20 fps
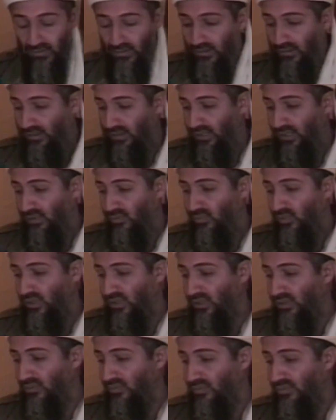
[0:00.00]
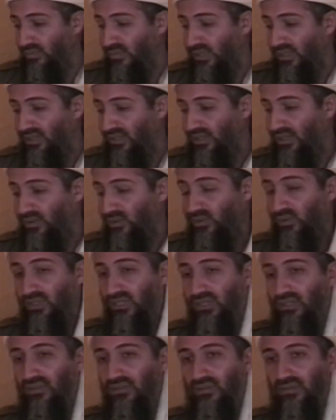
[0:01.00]
the surrender of bin Laden
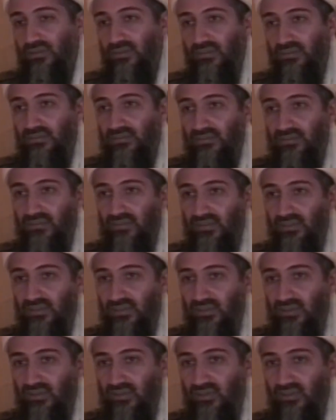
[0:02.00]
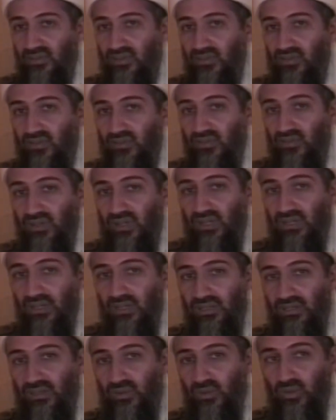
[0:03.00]
would be enough to stop a
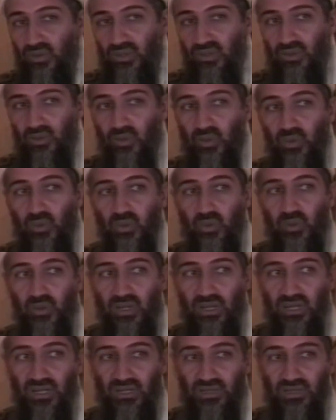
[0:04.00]
U.S. military campaign